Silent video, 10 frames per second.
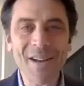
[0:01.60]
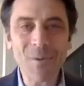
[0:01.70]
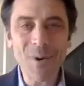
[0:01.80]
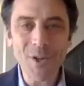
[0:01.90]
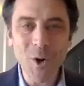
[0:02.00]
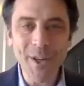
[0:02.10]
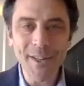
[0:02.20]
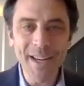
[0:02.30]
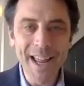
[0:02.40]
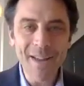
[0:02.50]
we're joined
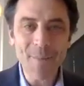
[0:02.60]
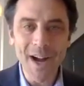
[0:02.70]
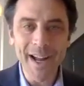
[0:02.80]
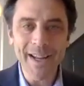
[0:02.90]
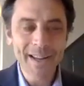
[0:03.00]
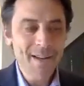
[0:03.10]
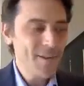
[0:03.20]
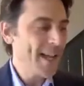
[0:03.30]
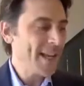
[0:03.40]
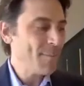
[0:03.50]
today by
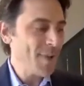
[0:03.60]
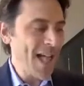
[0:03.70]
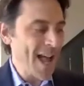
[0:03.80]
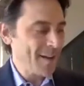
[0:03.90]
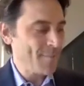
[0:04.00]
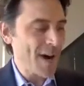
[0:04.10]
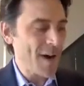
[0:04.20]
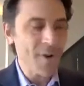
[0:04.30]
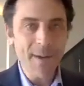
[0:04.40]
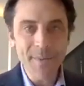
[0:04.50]
Lady Black,
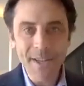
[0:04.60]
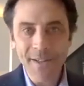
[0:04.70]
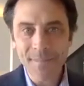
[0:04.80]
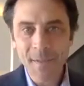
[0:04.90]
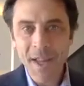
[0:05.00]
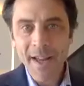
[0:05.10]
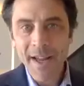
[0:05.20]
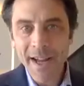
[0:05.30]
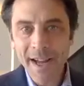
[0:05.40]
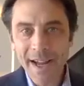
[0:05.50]
Barbara Amiel,
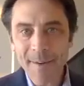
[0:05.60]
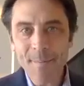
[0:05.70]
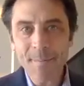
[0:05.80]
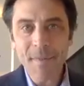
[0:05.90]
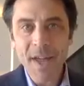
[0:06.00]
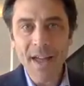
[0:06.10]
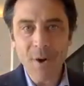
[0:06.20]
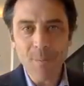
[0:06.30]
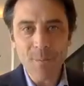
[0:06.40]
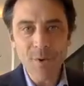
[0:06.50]
and
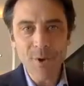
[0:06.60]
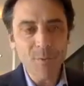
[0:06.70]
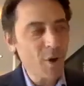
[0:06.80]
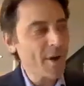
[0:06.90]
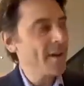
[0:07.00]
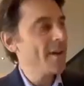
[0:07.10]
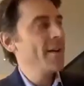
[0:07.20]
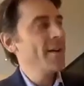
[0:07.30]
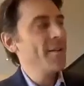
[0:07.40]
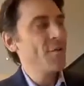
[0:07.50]
her new book,
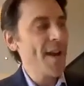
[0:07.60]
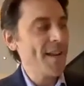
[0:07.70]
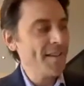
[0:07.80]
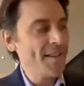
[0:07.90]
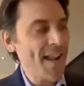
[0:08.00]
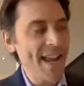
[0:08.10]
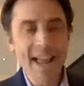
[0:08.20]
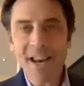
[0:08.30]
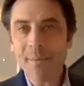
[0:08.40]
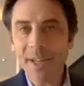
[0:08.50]
Friends and
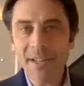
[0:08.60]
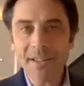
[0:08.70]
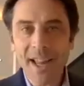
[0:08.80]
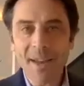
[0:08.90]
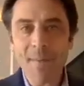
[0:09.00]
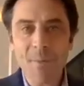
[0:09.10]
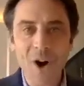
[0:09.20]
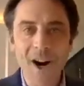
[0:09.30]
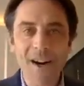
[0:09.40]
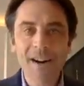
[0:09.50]
Enemies, a
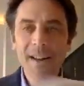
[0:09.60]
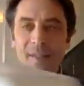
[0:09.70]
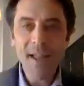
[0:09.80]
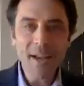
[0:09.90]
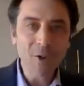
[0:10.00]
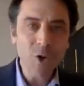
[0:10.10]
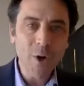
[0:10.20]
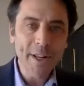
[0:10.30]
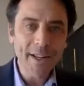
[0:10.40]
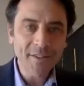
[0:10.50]
Memoir. Thank you for
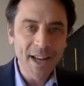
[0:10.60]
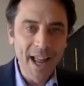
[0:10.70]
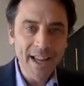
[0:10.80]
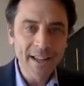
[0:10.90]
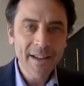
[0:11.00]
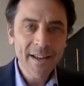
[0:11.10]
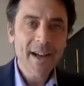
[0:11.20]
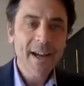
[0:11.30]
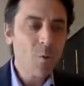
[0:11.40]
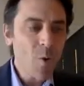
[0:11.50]
joining us today.
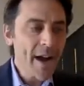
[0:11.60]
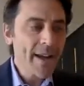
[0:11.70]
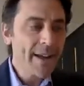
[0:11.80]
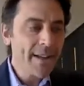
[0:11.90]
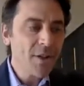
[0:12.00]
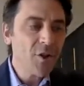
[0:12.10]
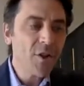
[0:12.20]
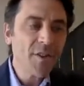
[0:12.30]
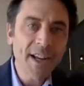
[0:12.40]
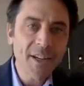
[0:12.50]
Why did you
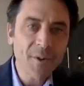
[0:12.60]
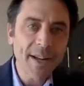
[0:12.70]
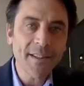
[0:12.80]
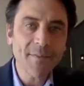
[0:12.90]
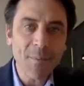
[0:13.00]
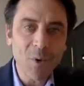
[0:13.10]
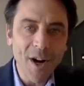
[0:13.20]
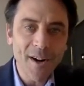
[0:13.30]
decide to write this memoir?